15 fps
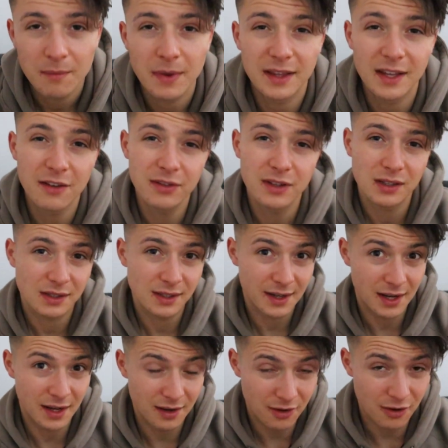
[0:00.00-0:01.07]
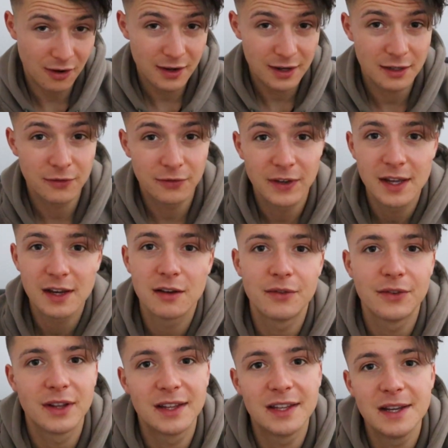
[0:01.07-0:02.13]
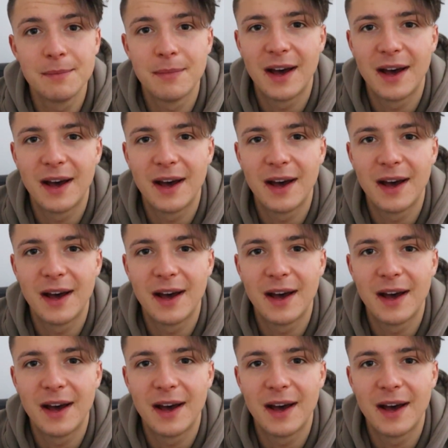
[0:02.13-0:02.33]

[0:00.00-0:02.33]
But definitely the hardest thing of a lean